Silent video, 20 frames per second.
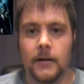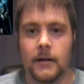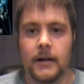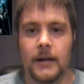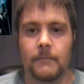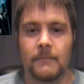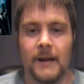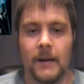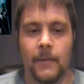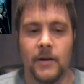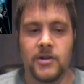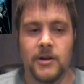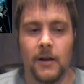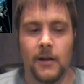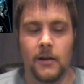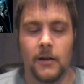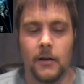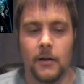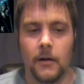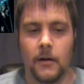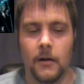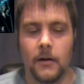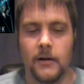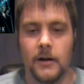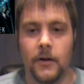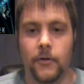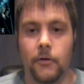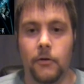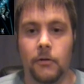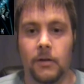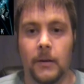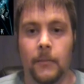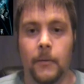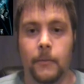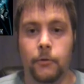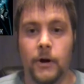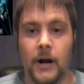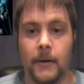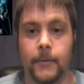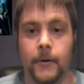It may be just another summer
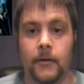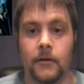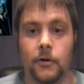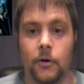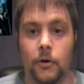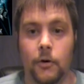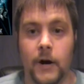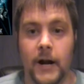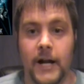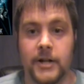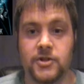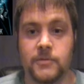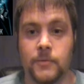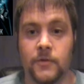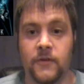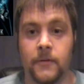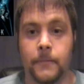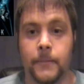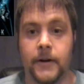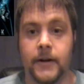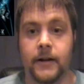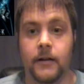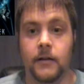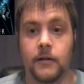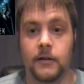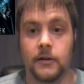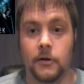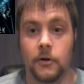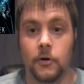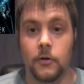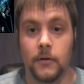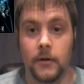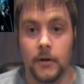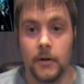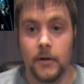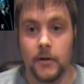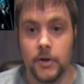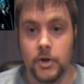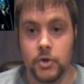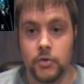blockbuster or action movie, but it's still
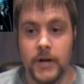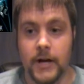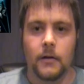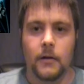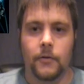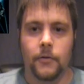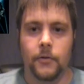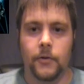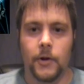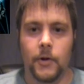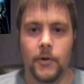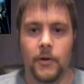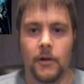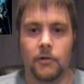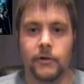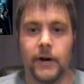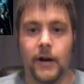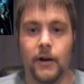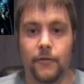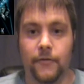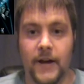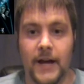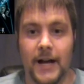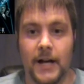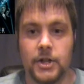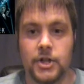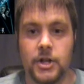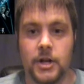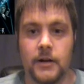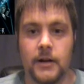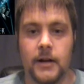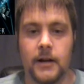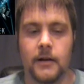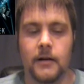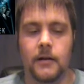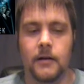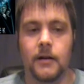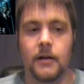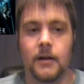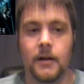Trek. So there's a lot of action
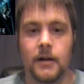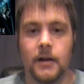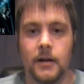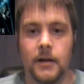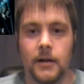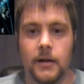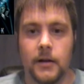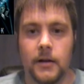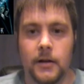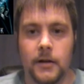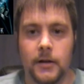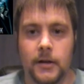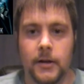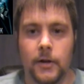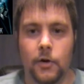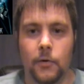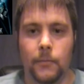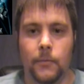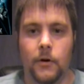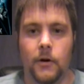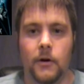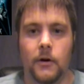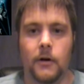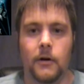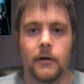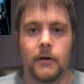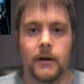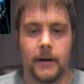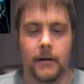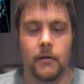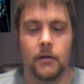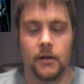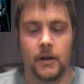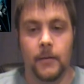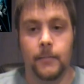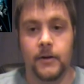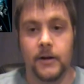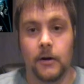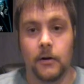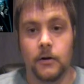and humor and
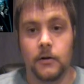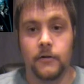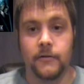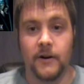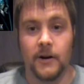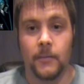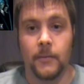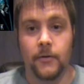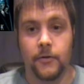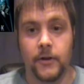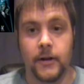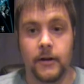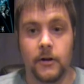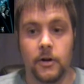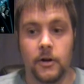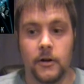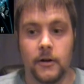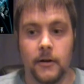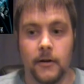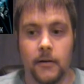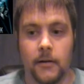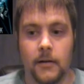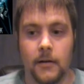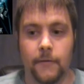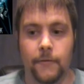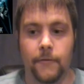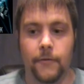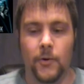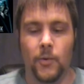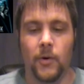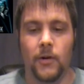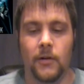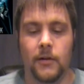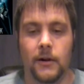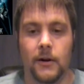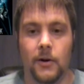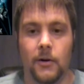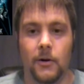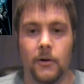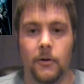some character development, thank goodness. If there were
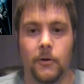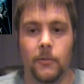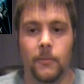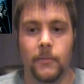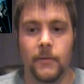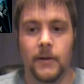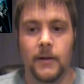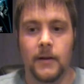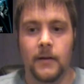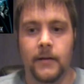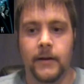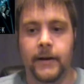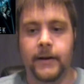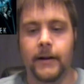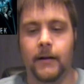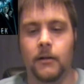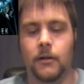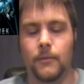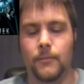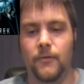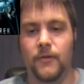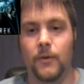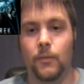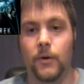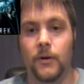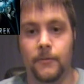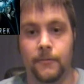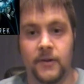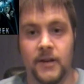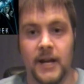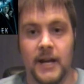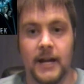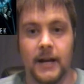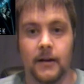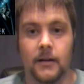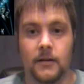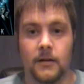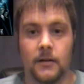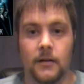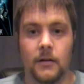zero, I guess the movie would have
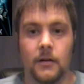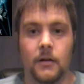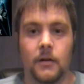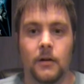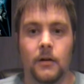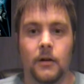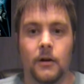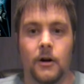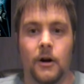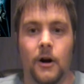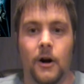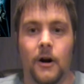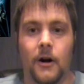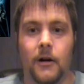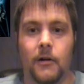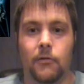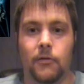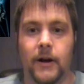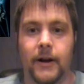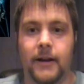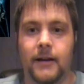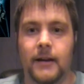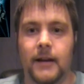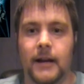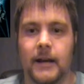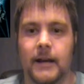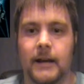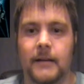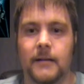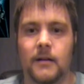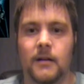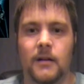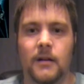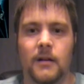tanked hard, like a